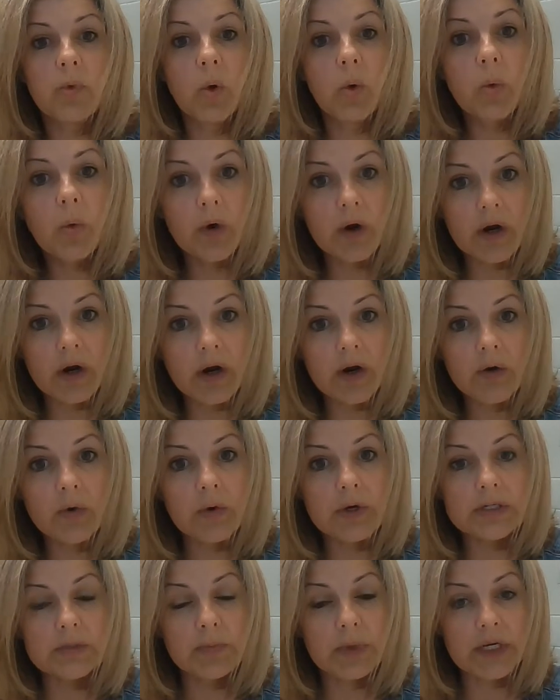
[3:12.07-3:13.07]
or who
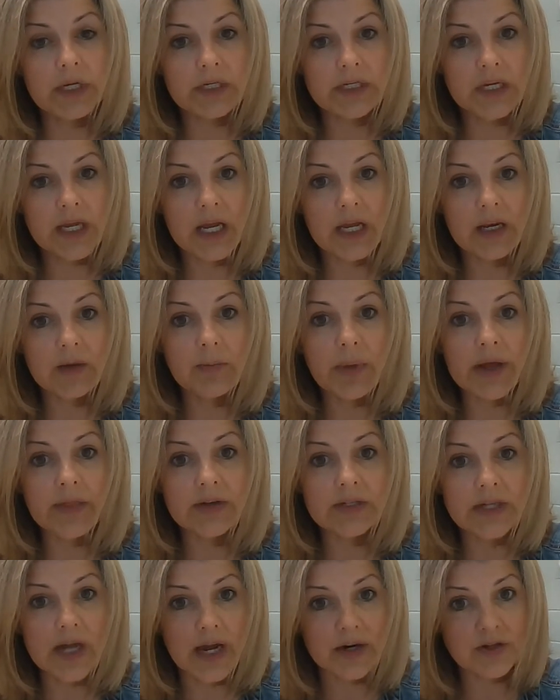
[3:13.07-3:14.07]
has been indicated by the
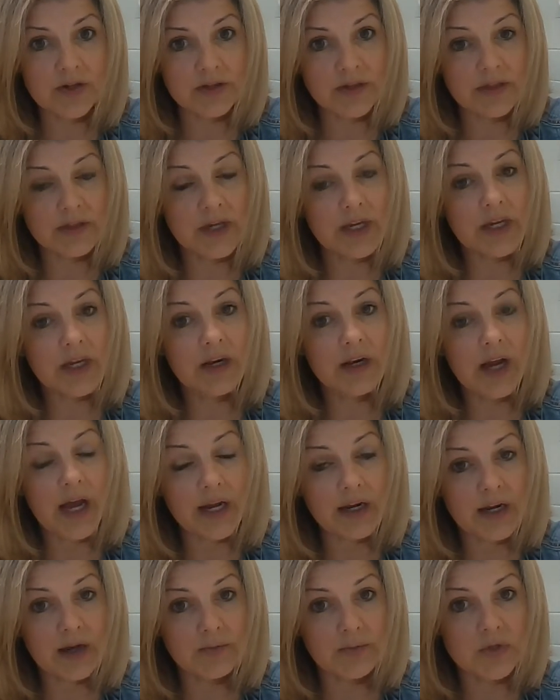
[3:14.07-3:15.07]
doctor that they
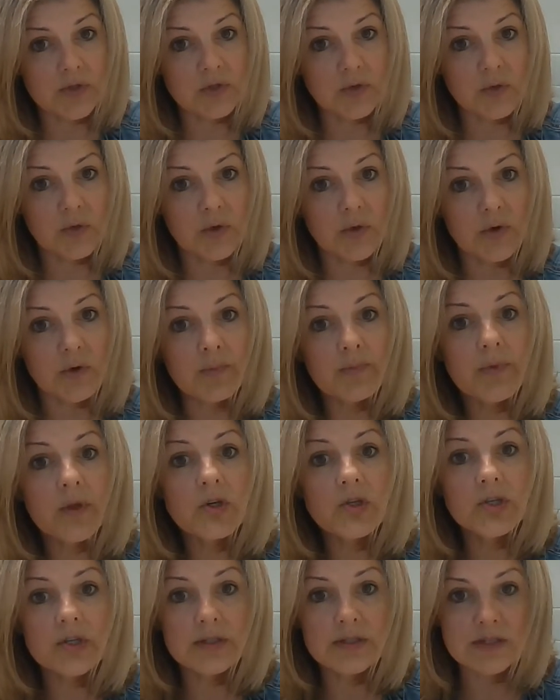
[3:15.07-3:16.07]
cannot come to school
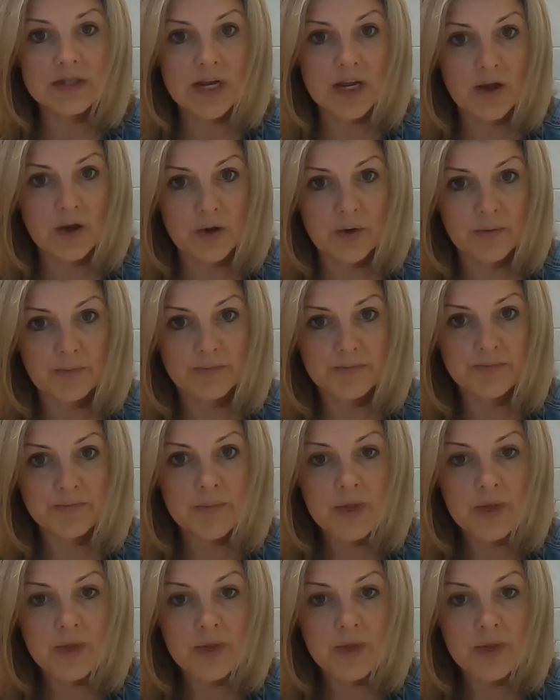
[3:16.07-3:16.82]
should stay home.